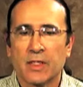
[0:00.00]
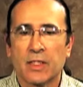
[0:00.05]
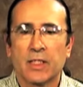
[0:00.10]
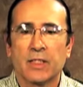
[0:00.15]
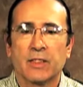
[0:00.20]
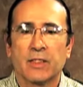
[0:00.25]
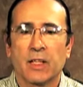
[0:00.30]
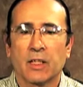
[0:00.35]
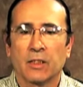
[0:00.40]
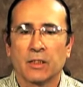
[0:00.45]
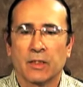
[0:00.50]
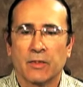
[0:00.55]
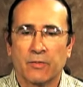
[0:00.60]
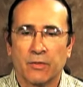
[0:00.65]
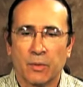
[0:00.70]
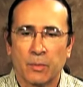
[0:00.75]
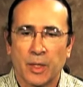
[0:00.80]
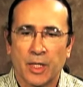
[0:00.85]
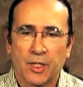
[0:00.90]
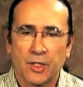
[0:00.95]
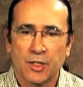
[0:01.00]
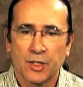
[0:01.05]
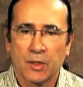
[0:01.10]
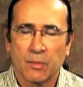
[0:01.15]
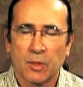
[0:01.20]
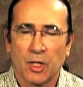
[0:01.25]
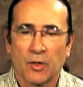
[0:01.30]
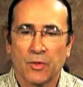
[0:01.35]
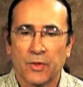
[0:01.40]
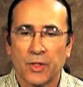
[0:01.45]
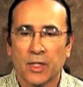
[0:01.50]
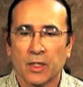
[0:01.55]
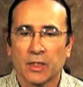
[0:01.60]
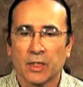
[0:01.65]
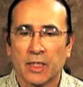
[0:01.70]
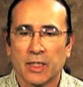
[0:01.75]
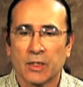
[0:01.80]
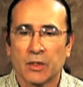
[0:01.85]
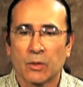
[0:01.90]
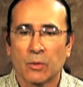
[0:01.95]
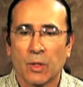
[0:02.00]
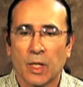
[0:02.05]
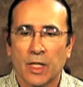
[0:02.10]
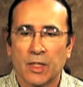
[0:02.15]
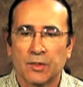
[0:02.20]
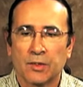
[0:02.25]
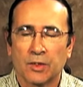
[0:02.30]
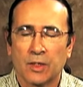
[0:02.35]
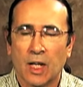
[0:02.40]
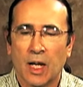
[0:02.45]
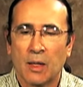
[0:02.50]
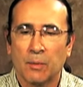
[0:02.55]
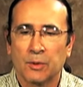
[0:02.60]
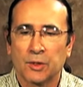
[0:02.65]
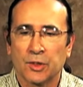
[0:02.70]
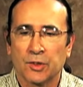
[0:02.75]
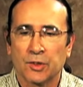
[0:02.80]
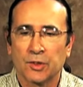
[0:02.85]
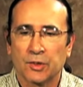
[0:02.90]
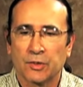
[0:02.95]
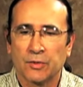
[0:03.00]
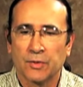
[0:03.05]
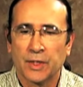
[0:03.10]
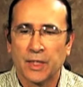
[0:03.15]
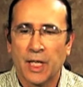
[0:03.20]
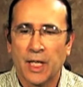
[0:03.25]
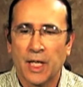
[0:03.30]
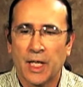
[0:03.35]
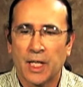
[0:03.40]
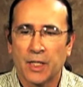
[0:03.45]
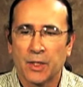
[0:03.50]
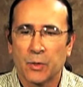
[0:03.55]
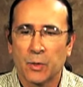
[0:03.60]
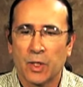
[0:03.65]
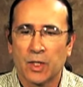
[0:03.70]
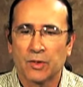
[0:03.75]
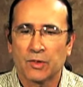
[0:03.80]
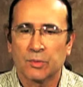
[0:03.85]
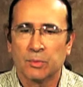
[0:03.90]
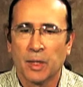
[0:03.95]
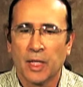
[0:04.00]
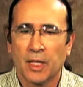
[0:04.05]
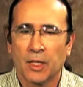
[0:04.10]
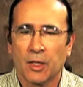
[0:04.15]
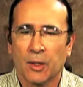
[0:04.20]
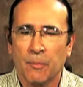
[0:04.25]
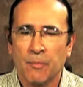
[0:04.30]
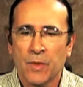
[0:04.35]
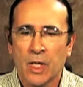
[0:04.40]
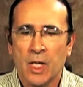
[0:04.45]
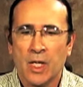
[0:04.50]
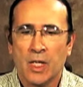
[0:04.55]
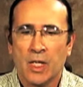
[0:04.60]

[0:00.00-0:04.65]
detailed information about their legal rights and options via U.S. mail.